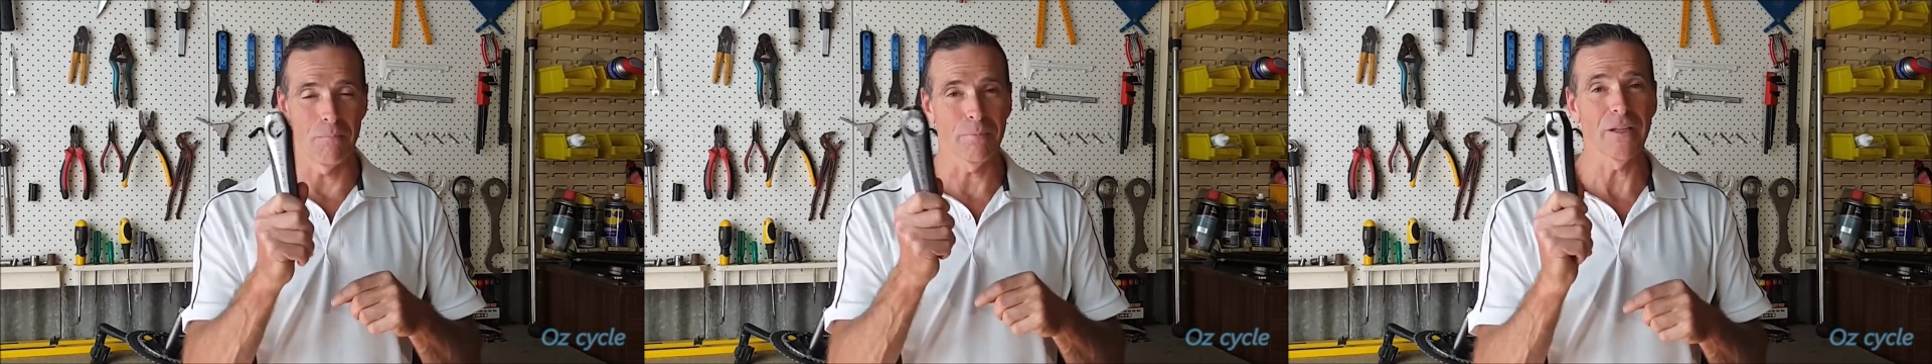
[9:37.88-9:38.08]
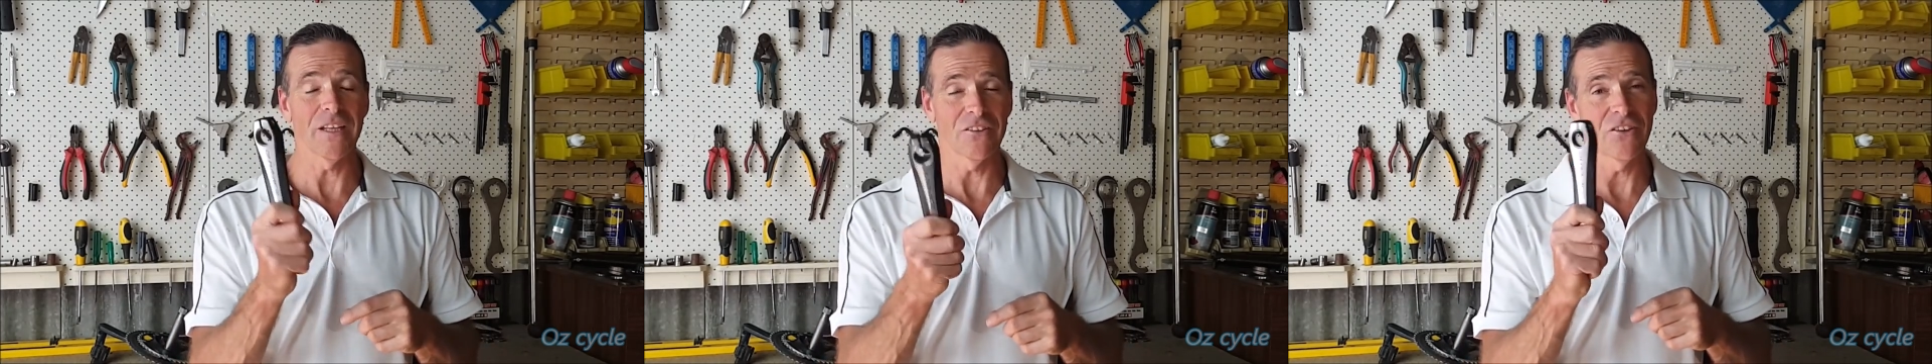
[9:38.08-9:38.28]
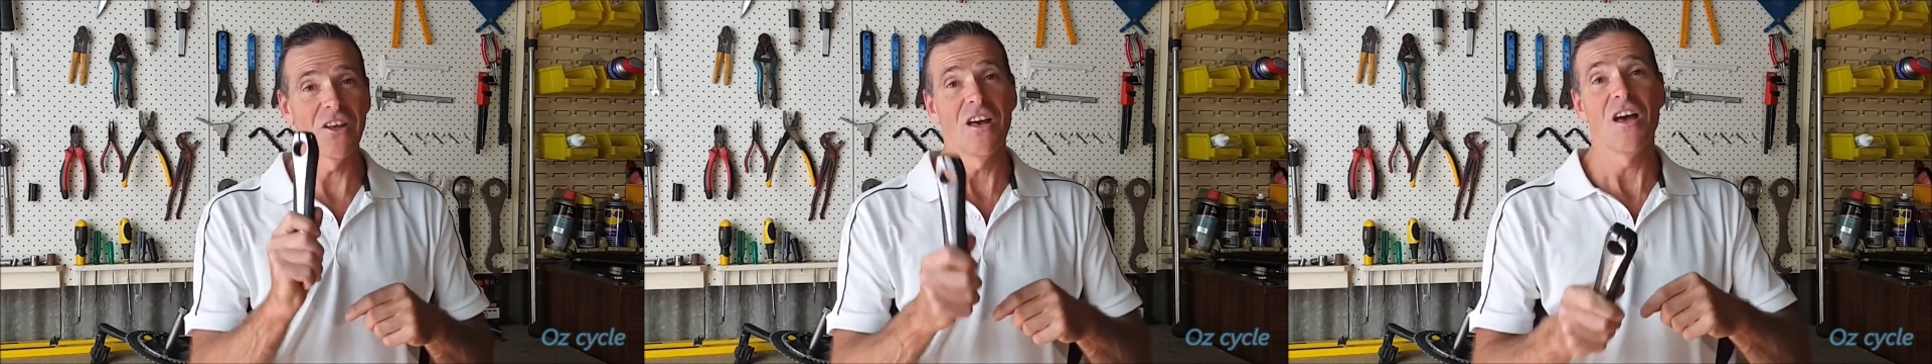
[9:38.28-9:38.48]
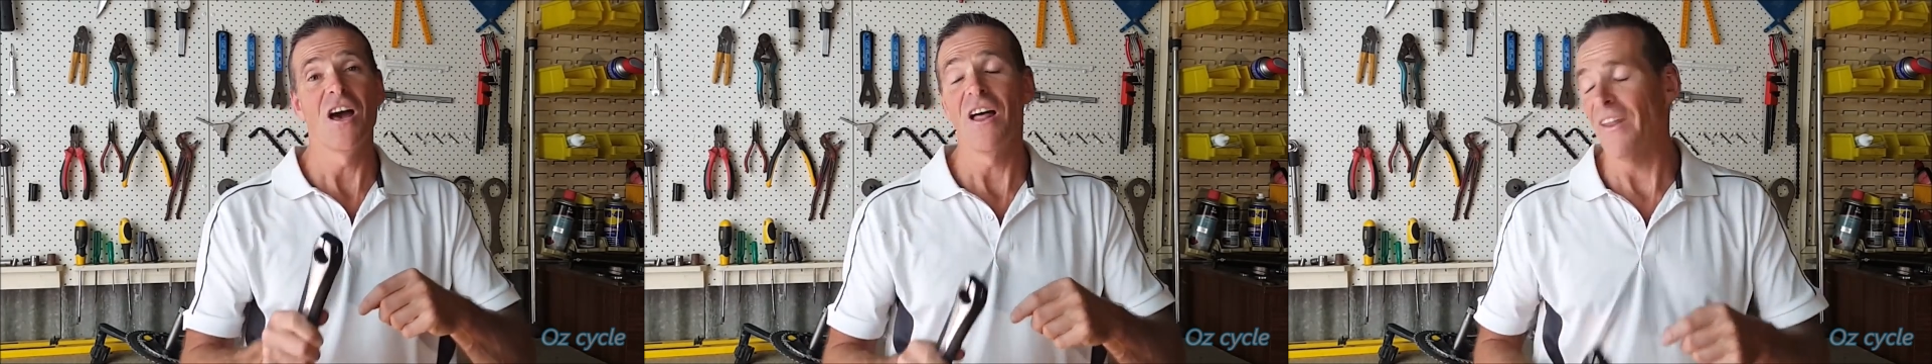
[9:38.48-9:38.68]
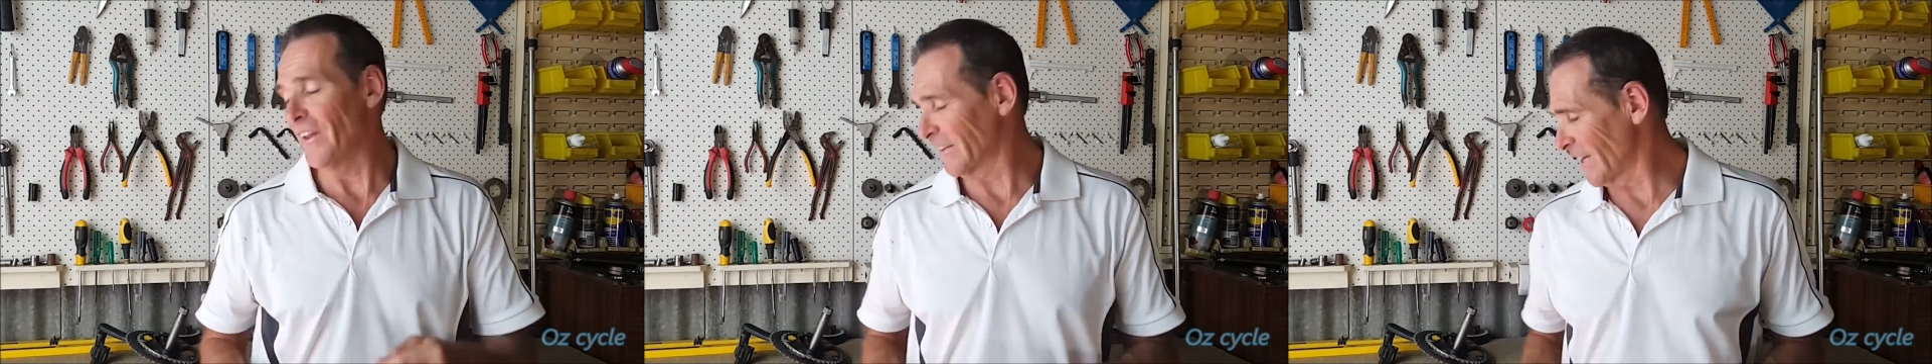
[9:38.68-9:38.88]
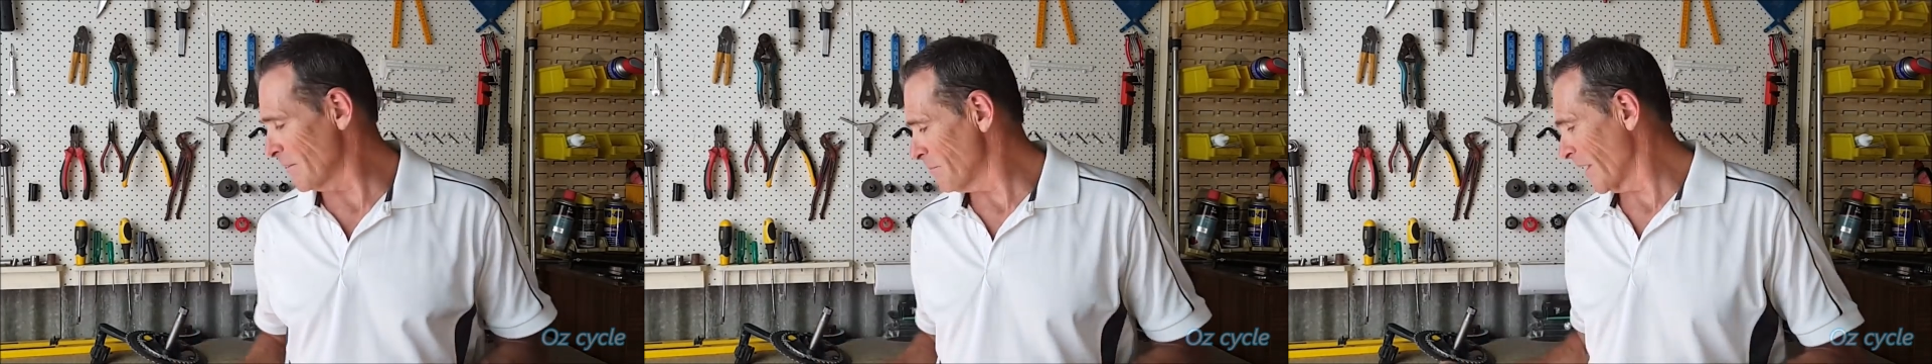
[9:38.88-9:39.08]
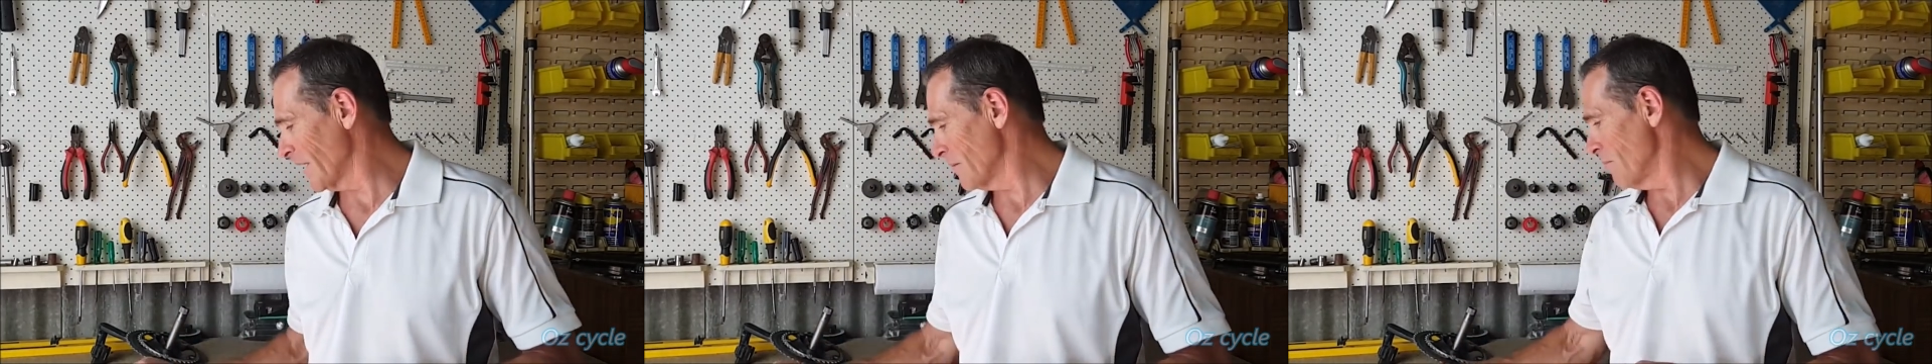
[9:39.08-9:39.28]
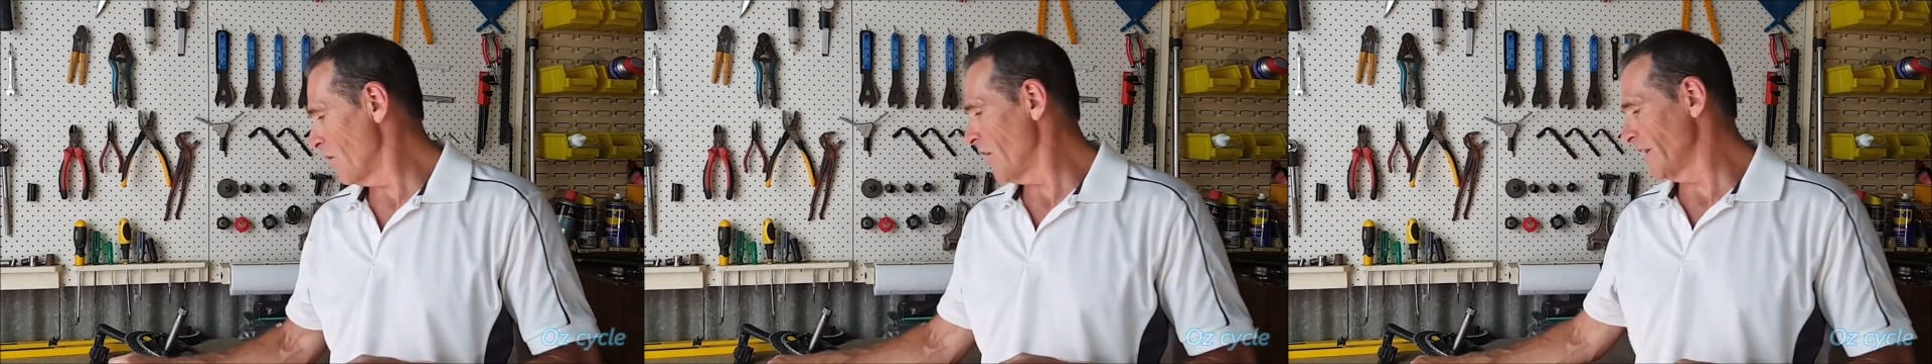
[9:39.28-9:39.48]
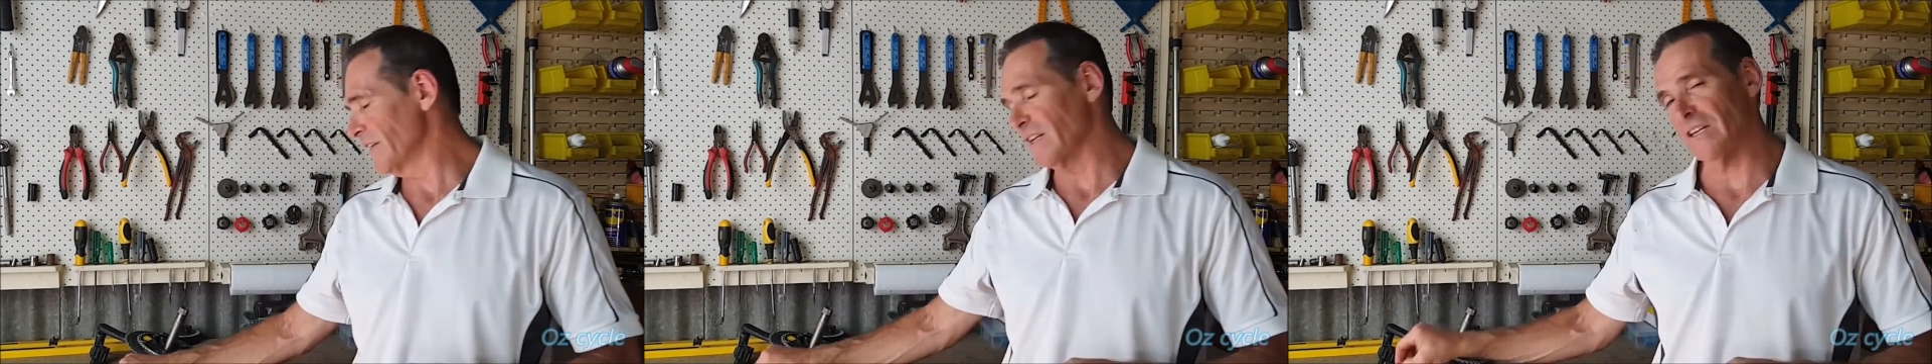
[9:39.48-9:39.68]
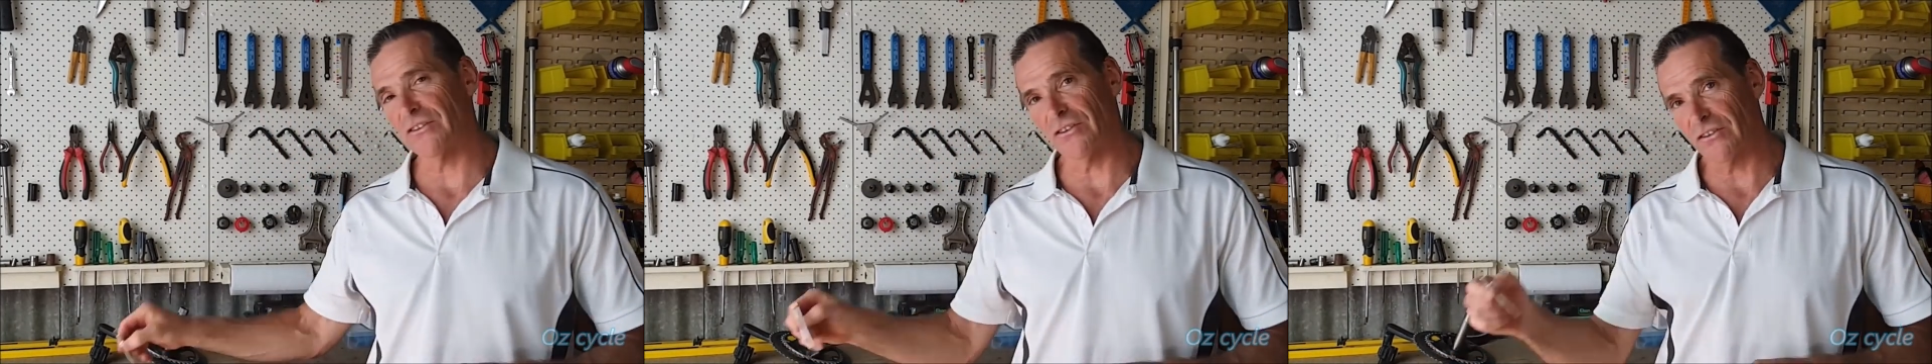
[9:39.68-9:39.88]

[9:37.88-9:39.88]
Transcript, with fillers: but please keep that in mind.